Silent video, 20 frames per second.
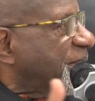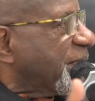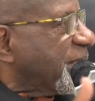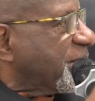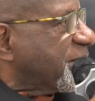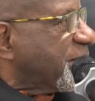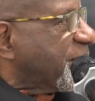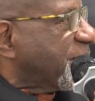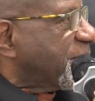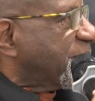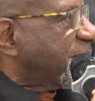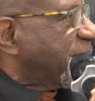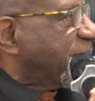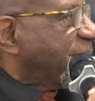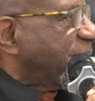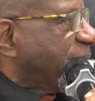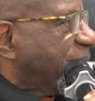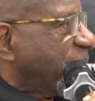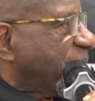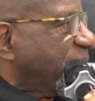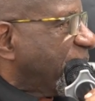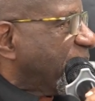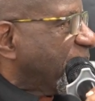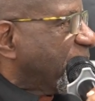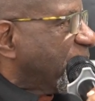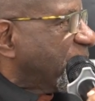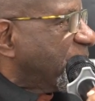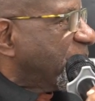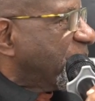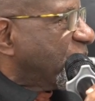things that,
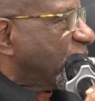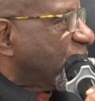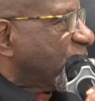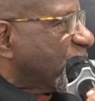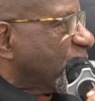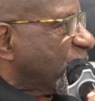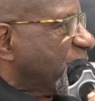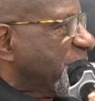George